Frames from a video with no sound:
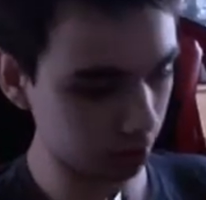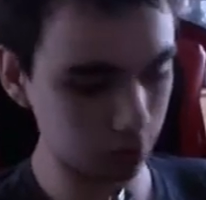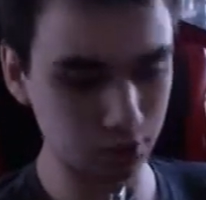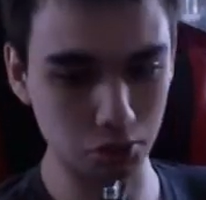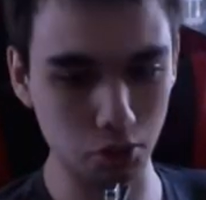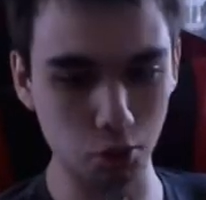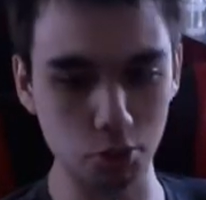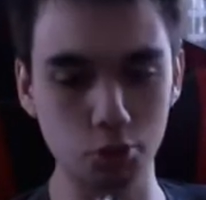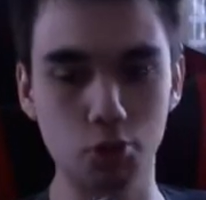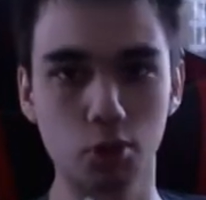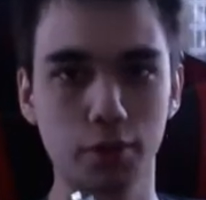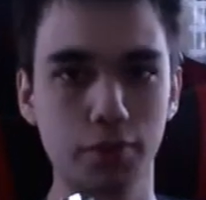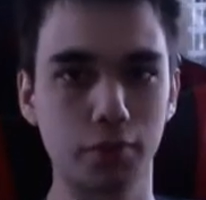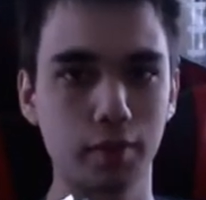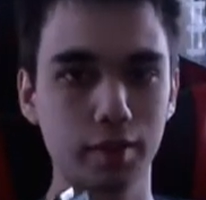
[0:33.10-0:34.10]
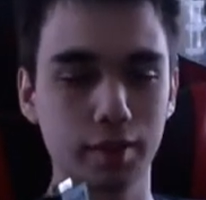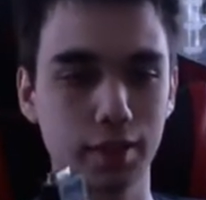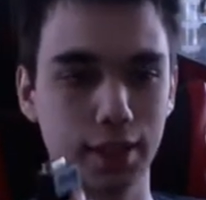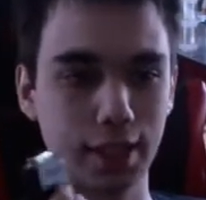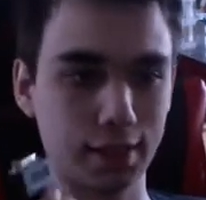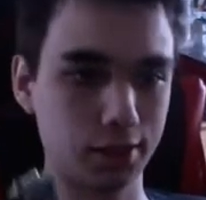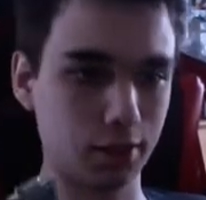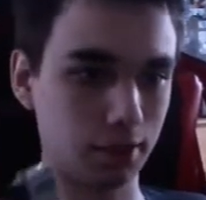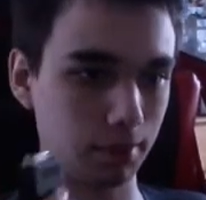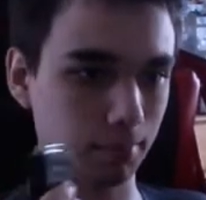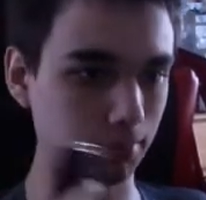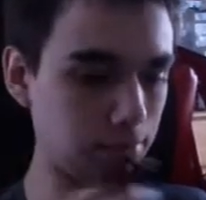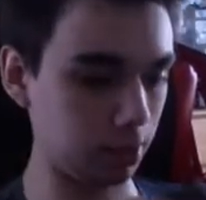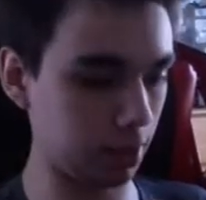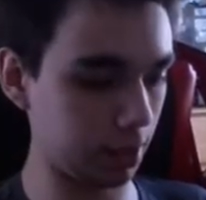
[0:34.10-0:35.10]
it's too short for it to actually
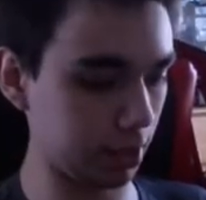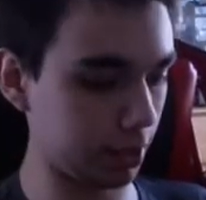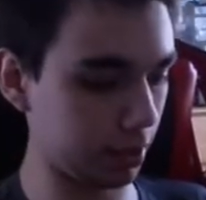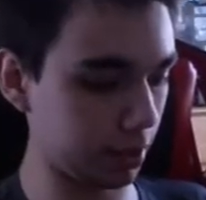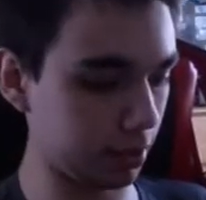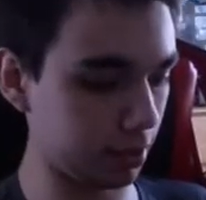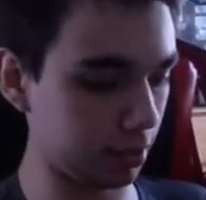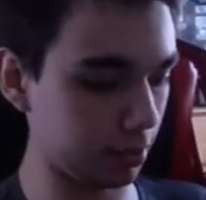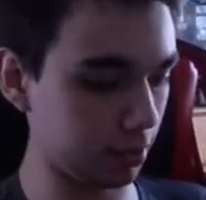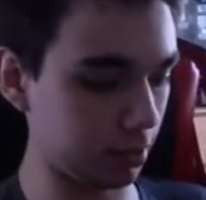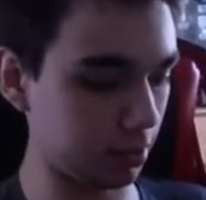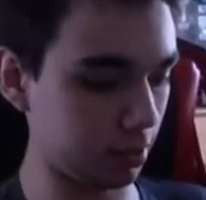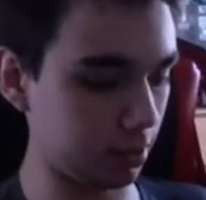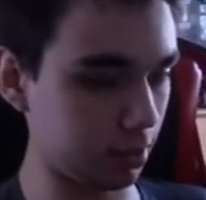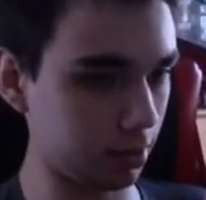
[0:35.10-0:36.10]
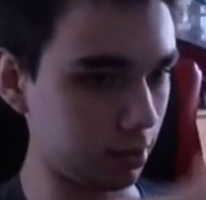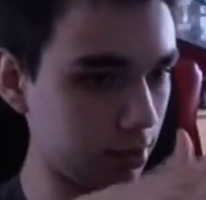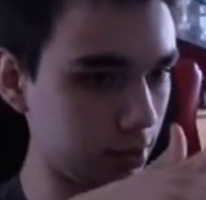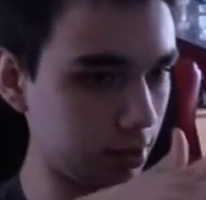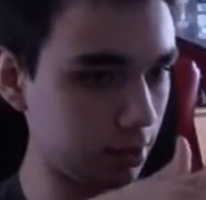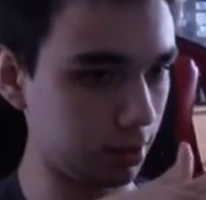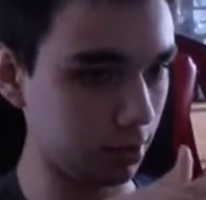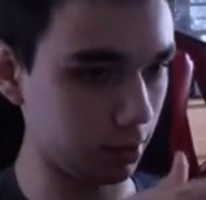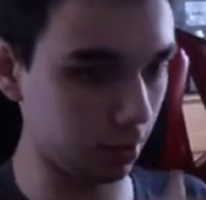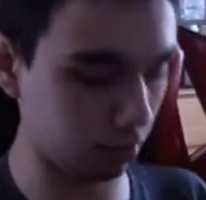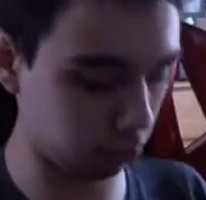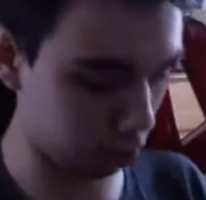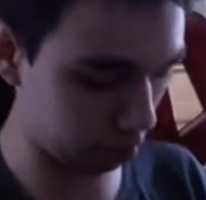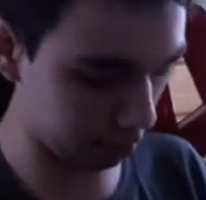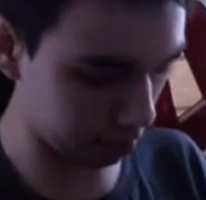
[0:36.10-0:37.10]
plug in to the
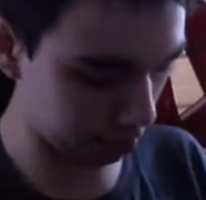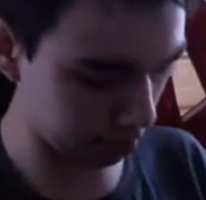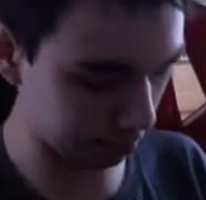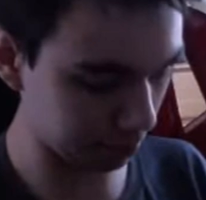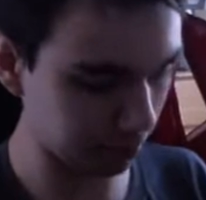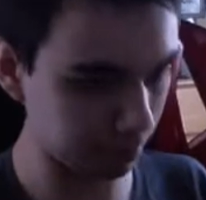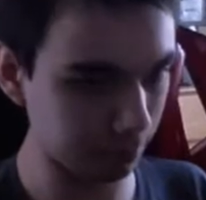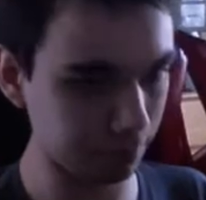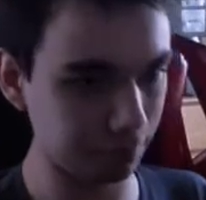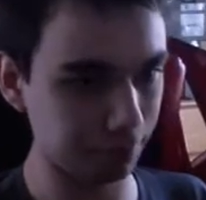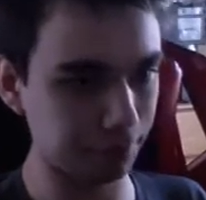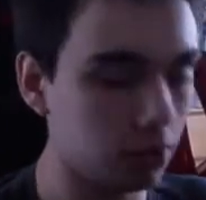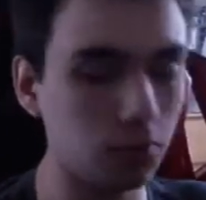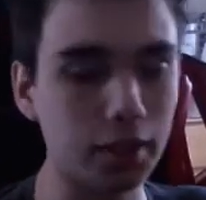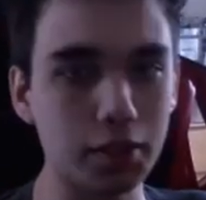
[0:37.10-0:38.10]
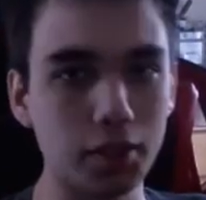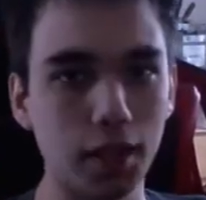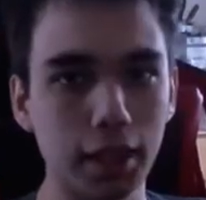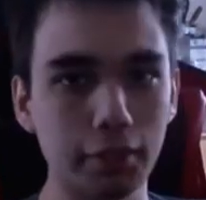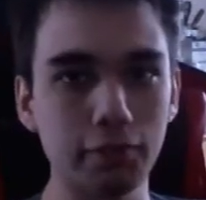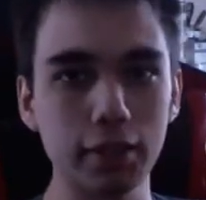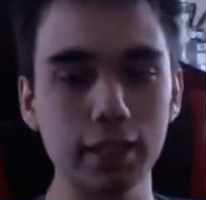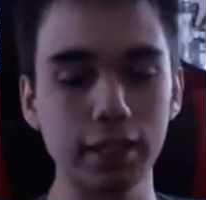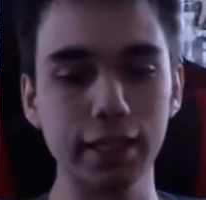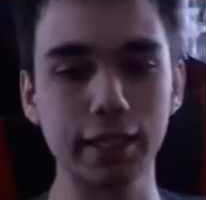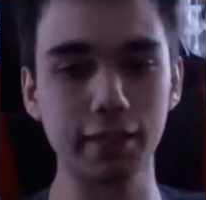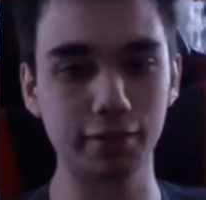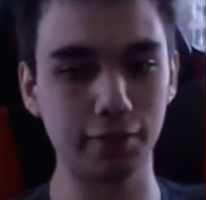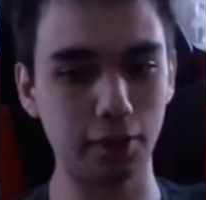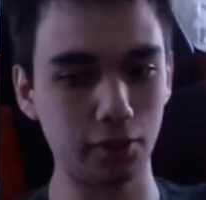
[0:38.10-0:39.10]
Famicom. Which, thankfully, I
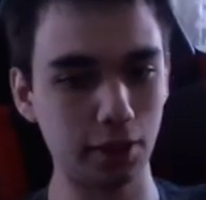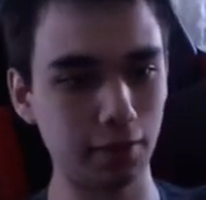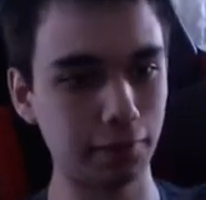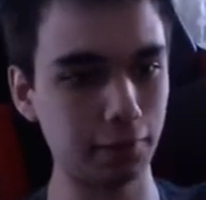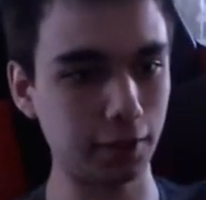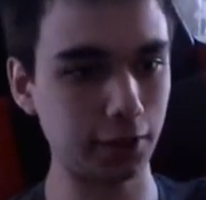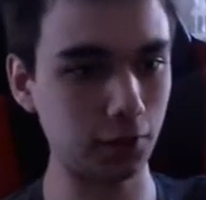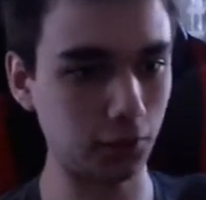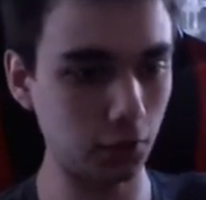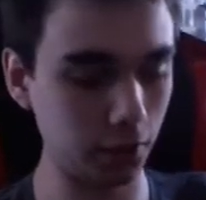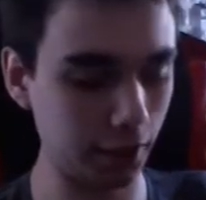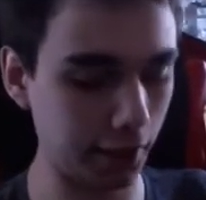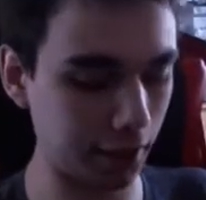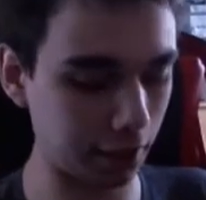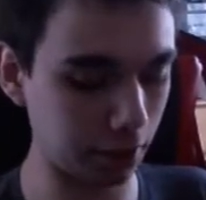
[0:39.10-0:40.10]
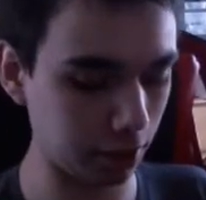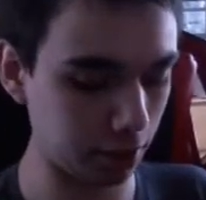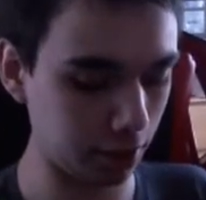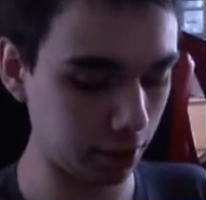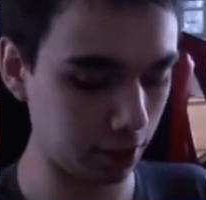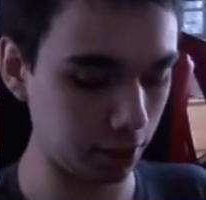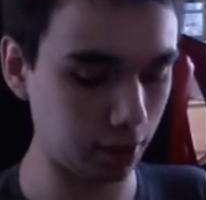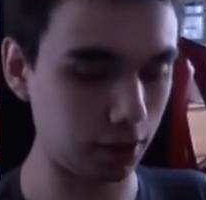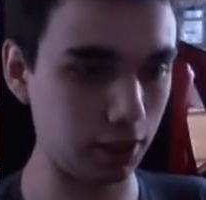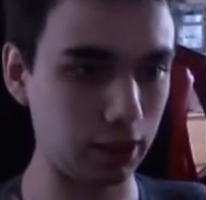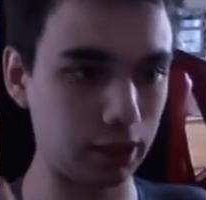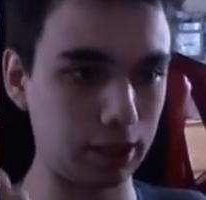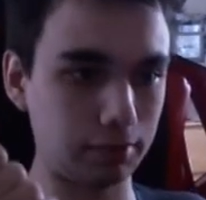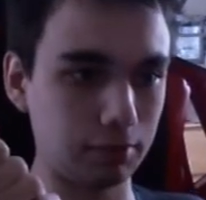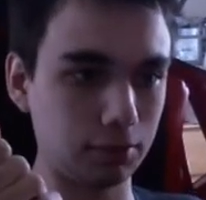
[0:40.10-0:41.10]
have found a fix for that.
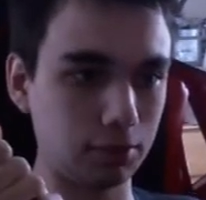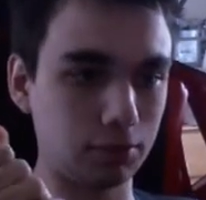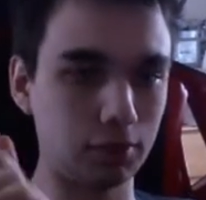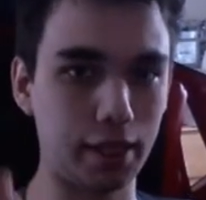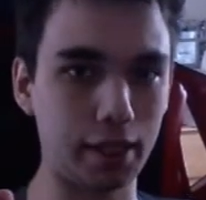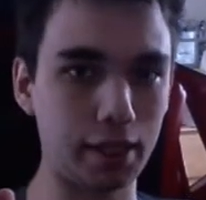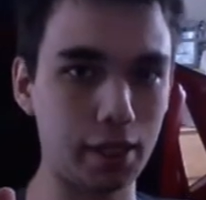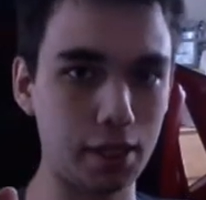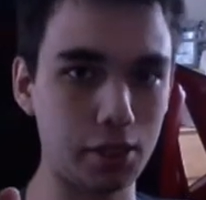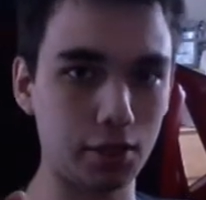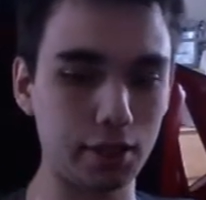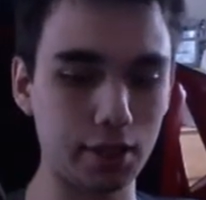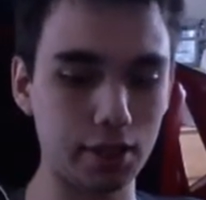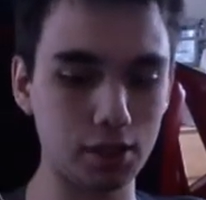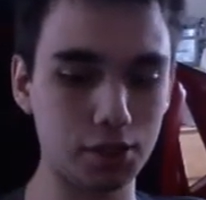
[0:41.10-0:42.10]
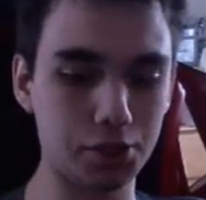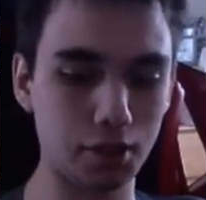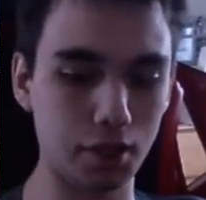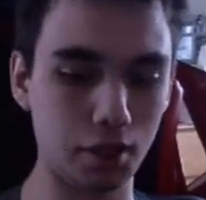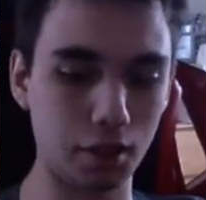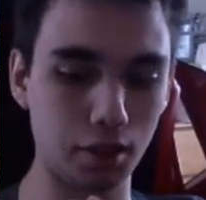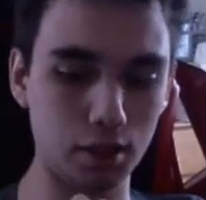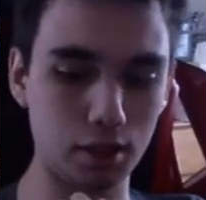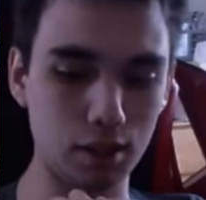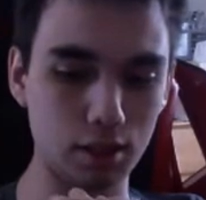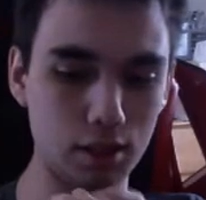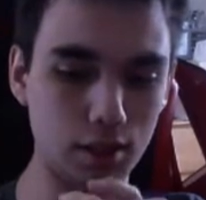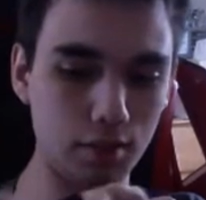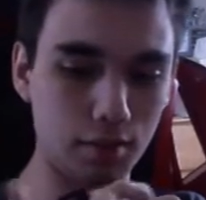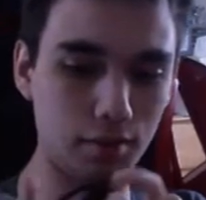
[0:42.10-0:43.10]
Um, right here is
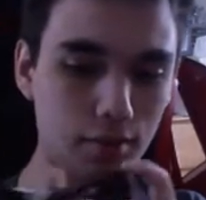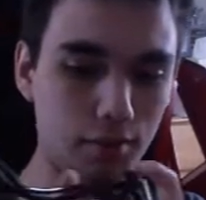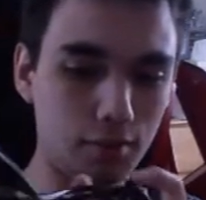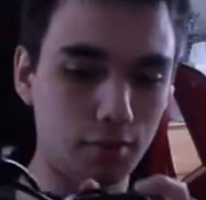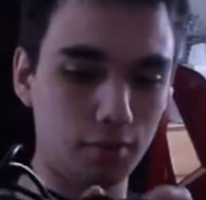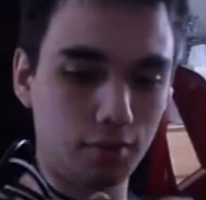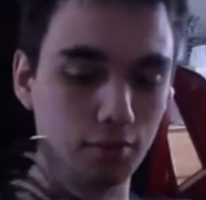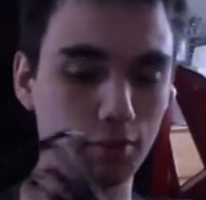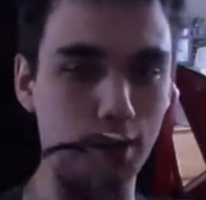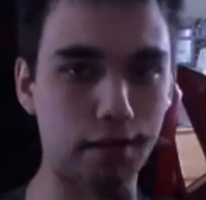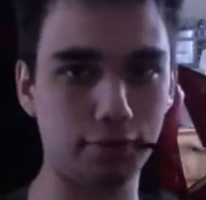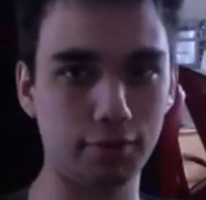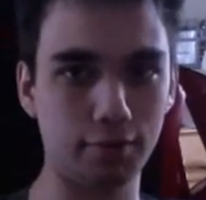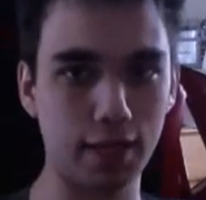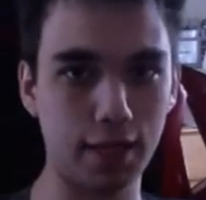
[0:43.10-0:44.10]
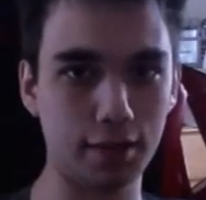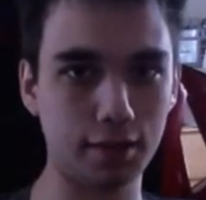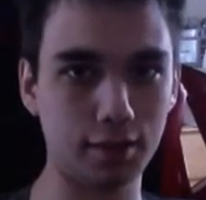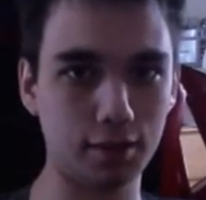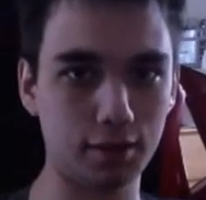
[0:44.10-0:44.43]
the Raphnet